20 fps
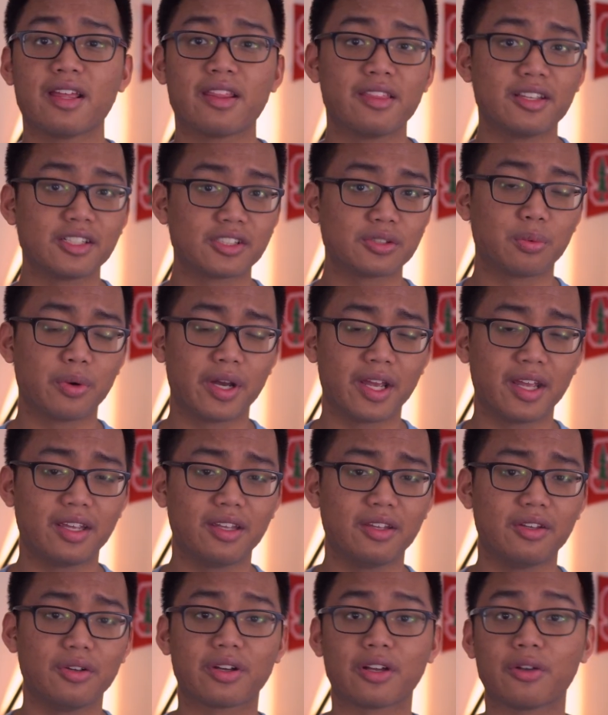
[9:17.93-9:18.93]
This way,
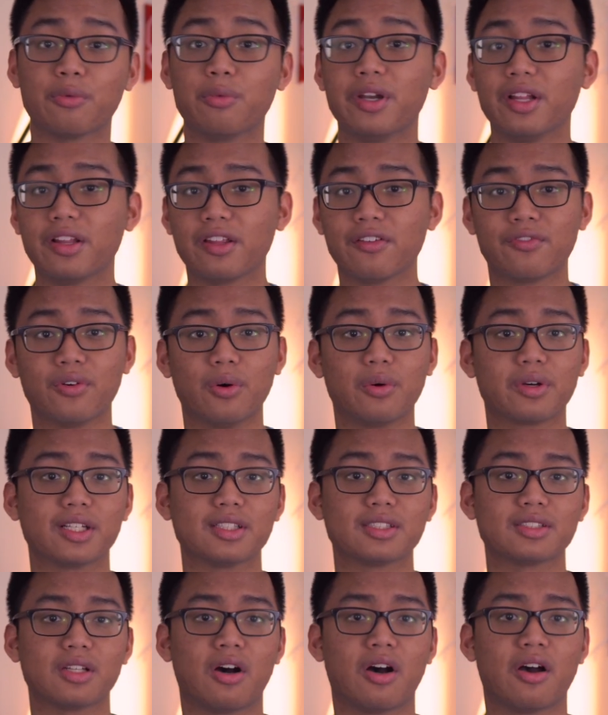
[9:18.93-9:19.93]
you can really
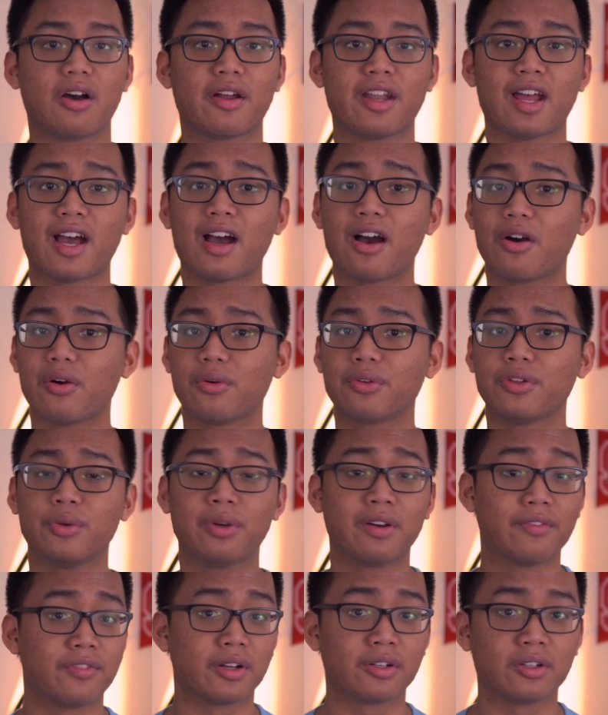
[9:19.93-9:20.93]
focus on how you
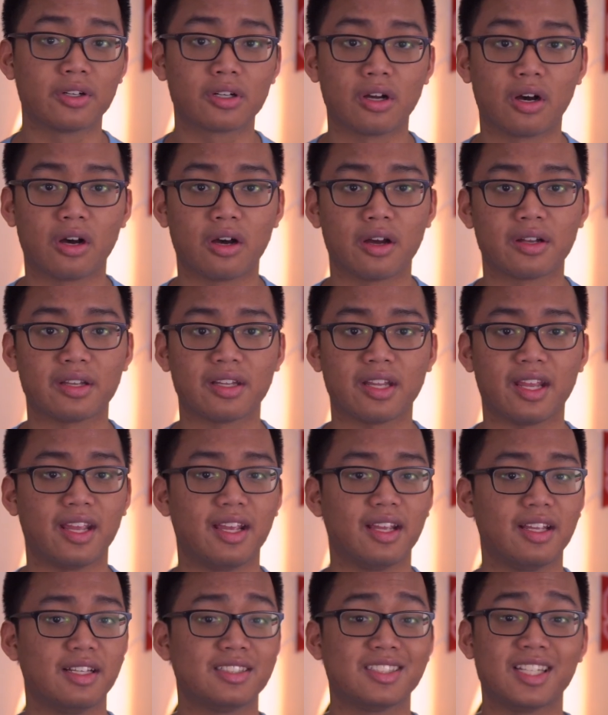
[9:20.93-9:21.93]
have undergone
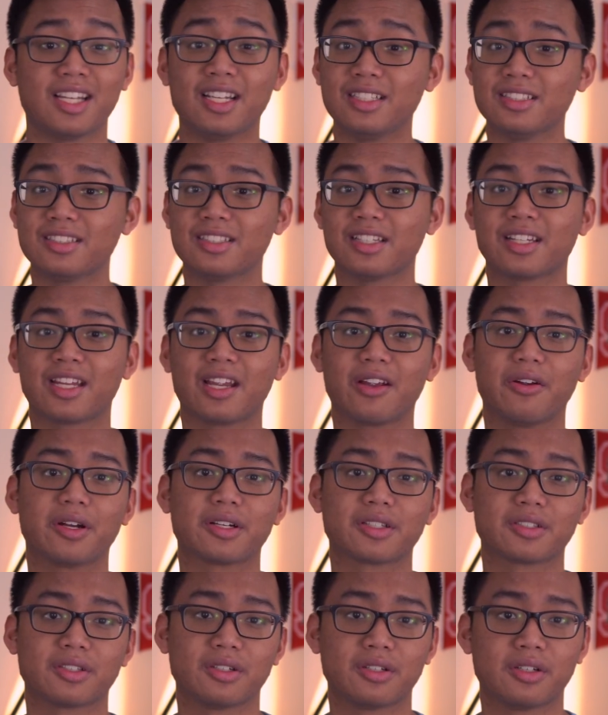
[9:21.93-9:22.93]
a change in
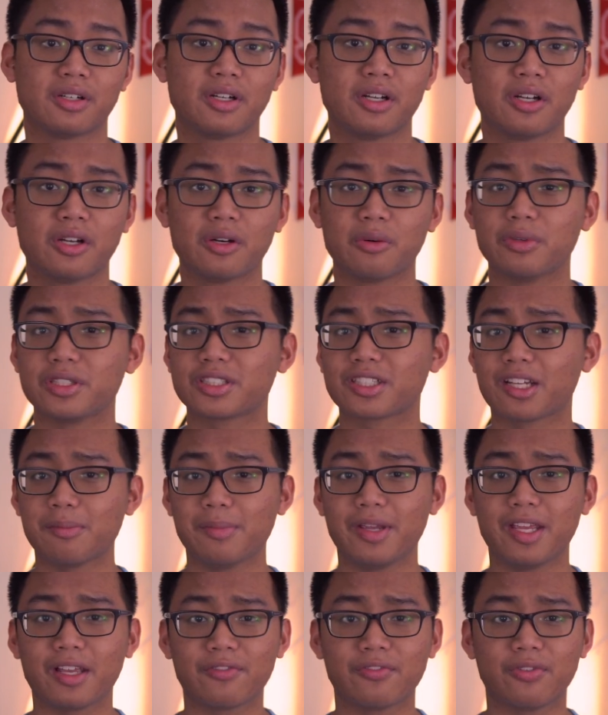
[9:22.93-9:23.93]
character, which can
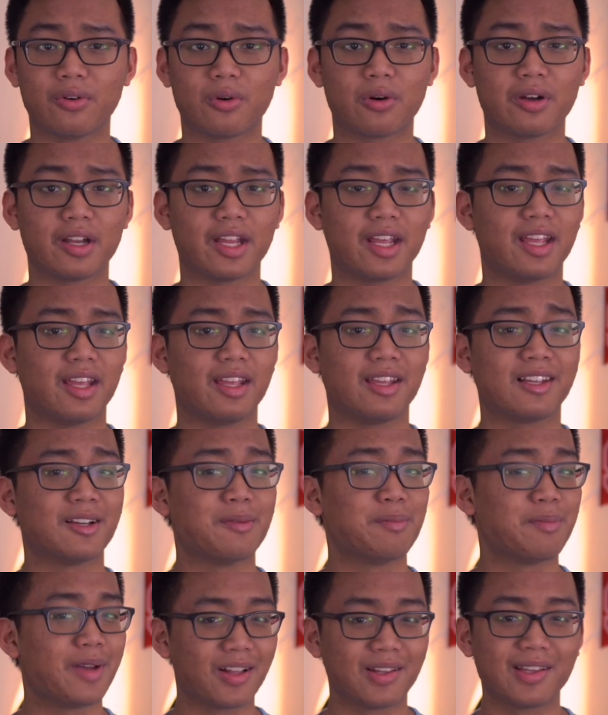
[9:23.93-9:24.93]
make for a
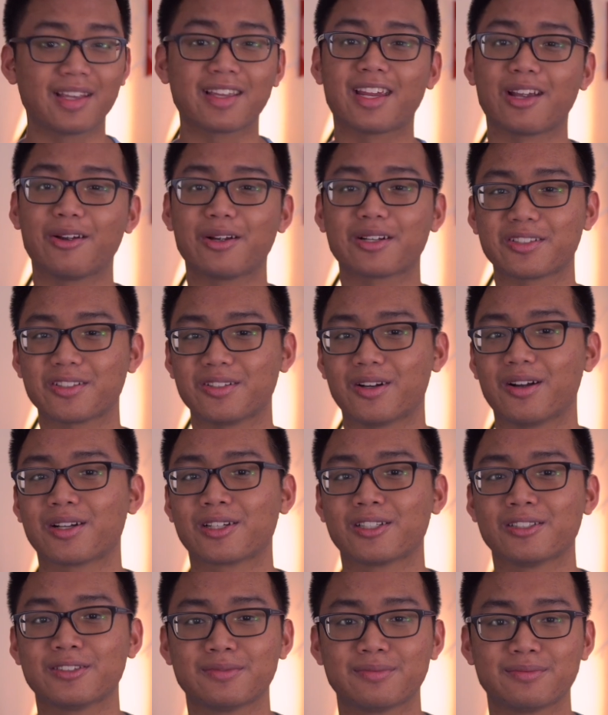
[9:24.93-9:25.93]
compelling character
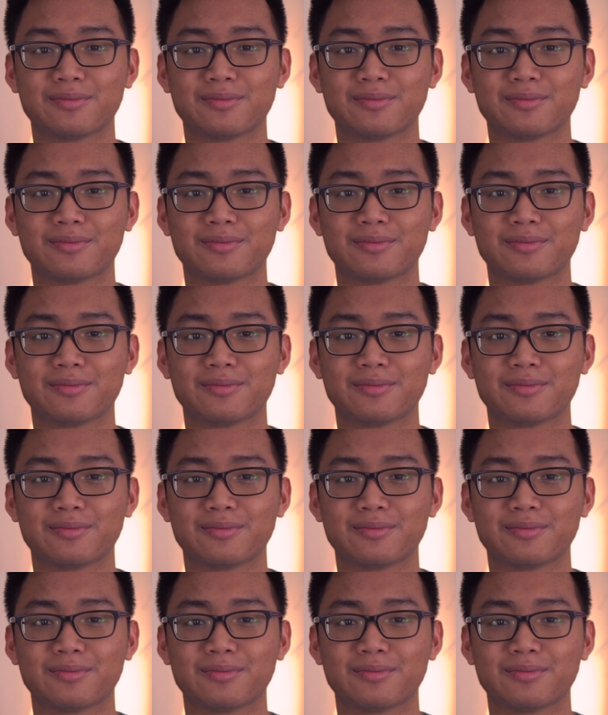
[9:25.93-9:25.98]
arc.